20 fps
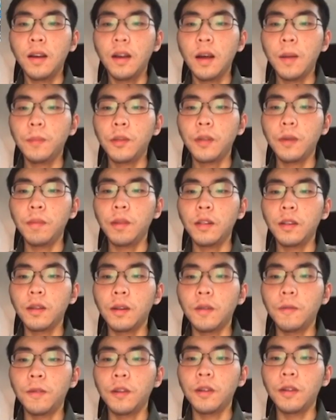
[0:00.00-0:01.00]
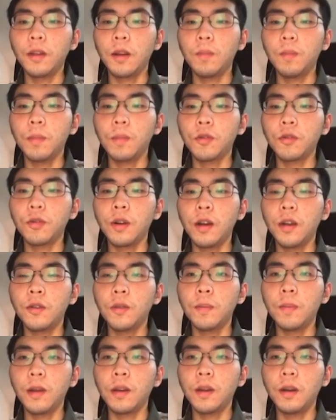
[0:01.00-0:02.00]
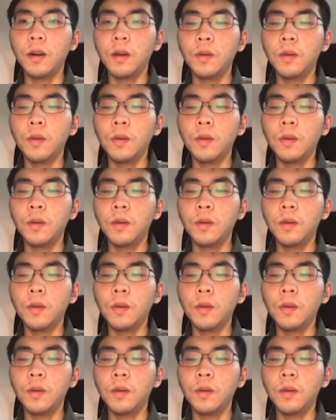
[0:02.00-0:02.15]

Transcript: Habitat is the first time people try to make an